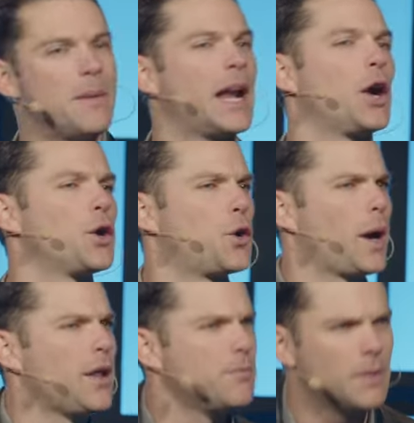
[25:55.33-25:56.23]
Man, I heard a
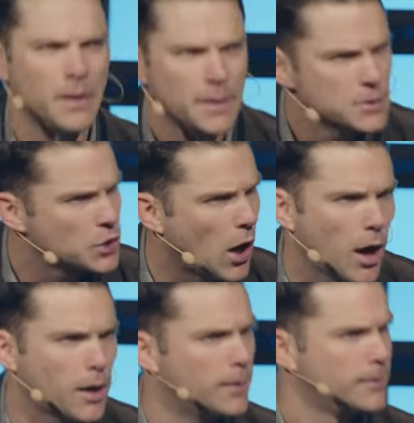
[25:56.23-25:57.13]
great
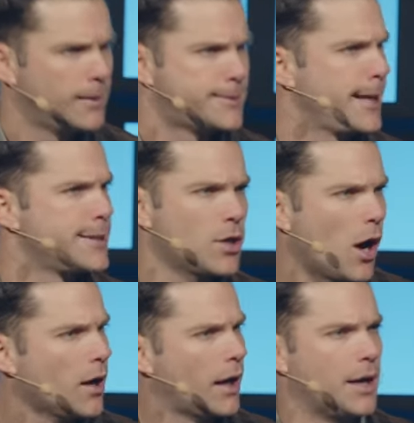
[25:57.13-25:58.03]
talk, a TED
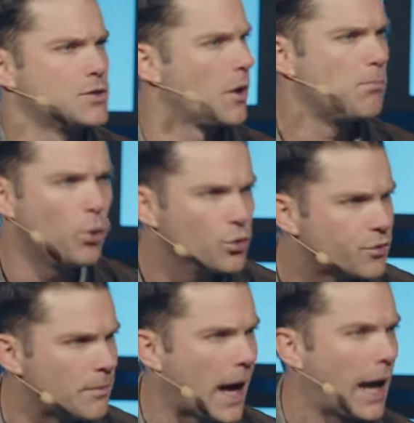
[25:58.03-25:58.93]
talk, and so I pulled
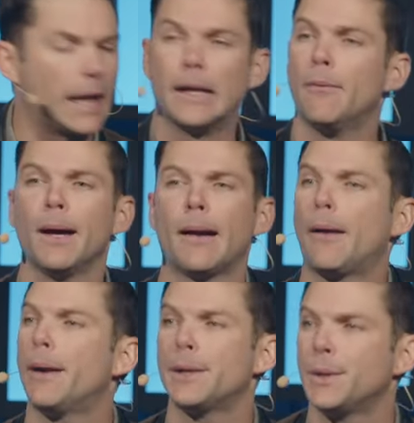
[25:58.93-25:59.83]
from that. And you know what? I
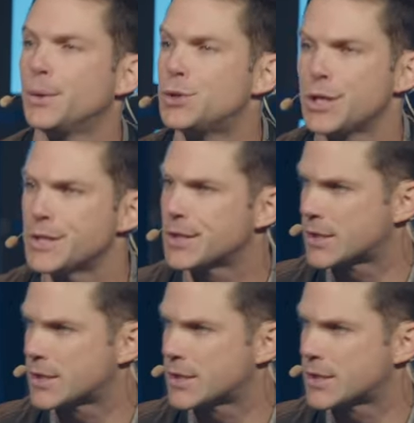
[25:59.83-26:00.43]
read a little Jesus